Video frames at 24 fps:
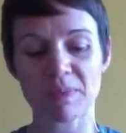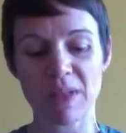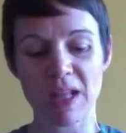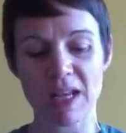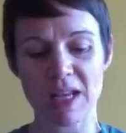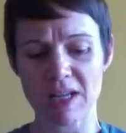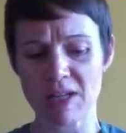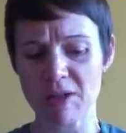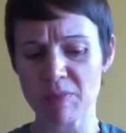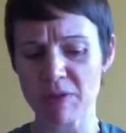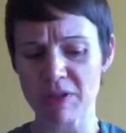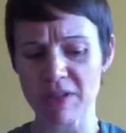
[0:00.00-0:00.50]

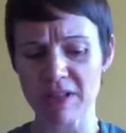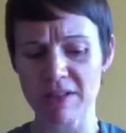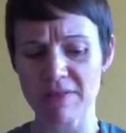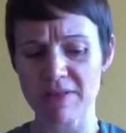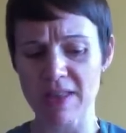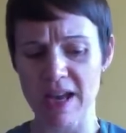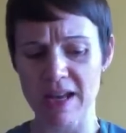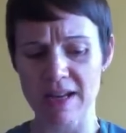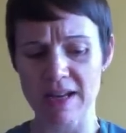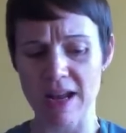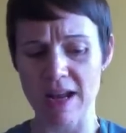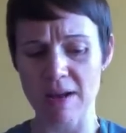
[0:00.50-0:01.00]
"Can you believe
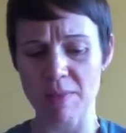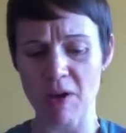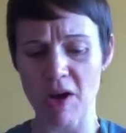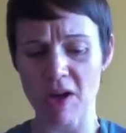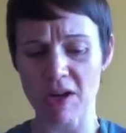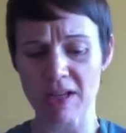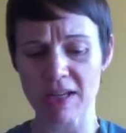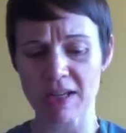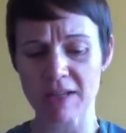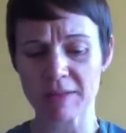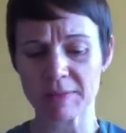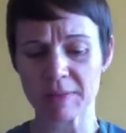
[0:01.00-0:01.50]
that name,
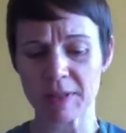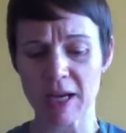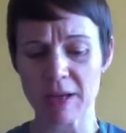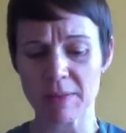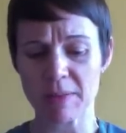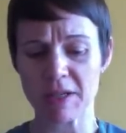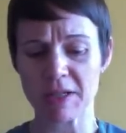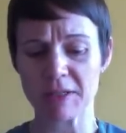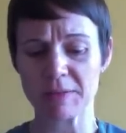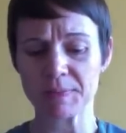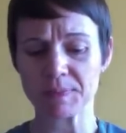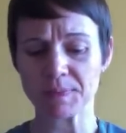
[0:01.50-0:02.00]
Augie? I
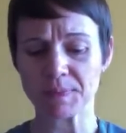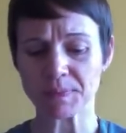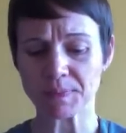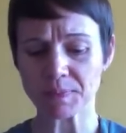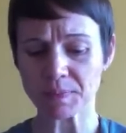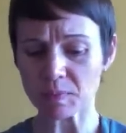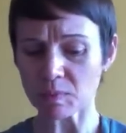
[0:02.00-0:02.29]
mean,